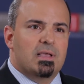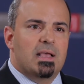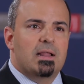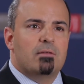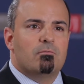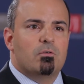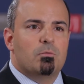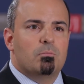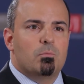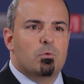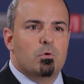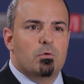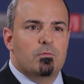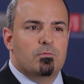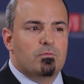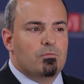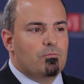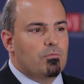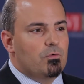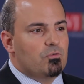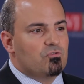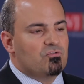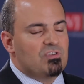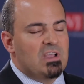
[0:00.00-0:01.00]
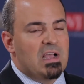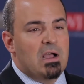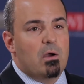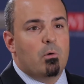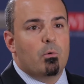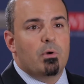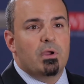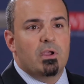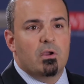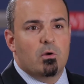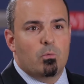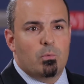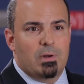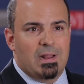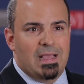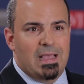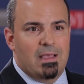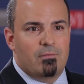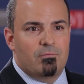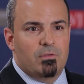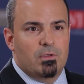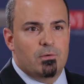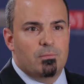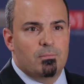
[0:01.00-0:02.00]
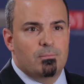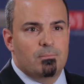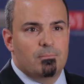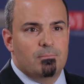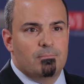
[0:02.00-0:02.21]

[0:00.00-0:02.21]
and removed for showering or what have you.